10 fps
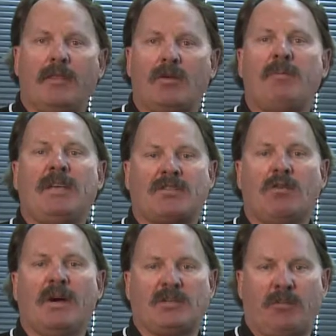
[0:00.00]
there to be so
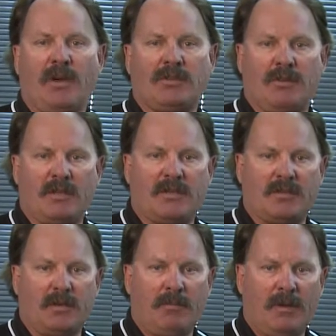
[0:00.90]
much pressure in the
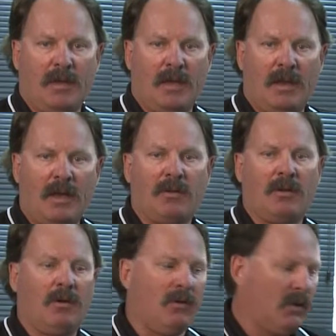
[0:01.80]
system. And under
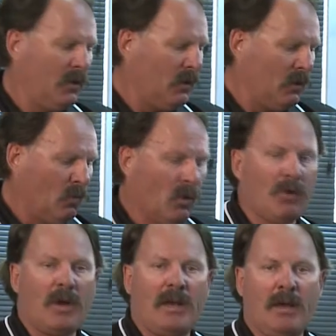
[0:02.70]
load, we're
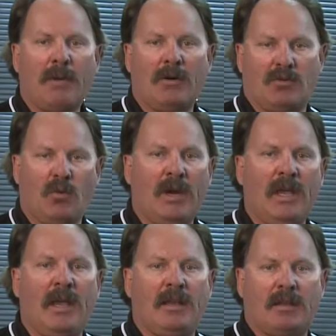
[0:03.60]
running about
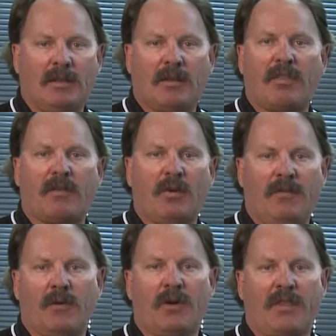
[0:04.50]
28 to
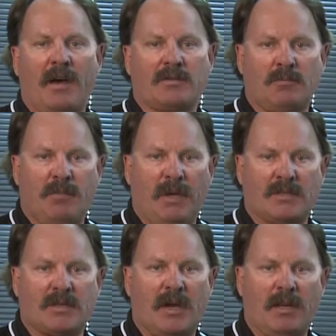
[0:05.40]
34,000
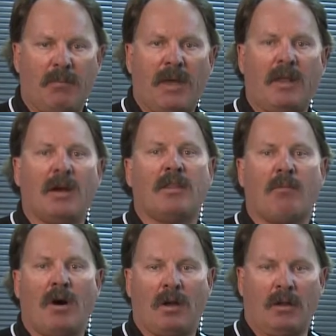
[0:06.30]
psi, depending on the
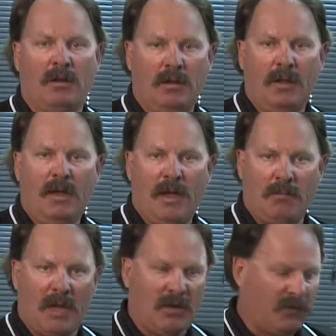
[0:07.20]
model
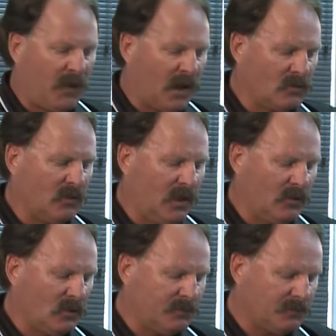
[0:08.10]
and manufacturer of the
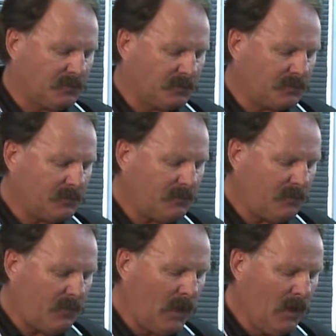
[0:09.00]
engine.
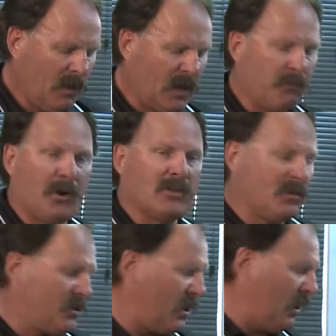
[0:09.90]
That pressure
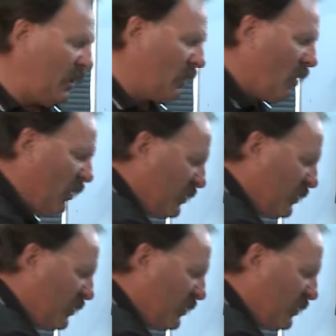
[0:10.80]
sitting here all the